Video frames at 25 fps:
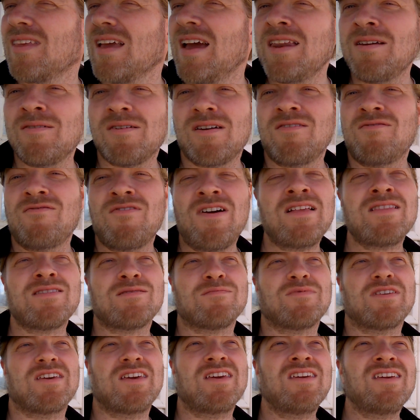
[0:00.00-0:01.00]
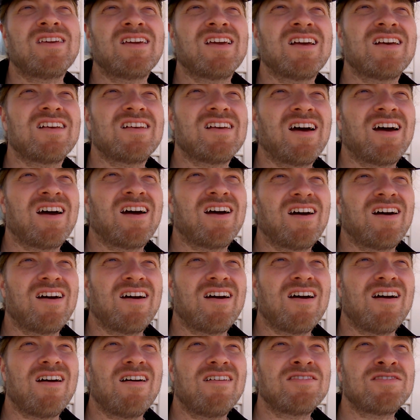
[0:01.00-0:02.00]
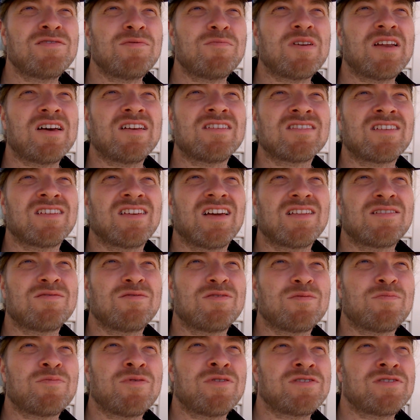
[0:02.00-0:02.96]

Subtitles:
anyway, randomly, someone else connected with the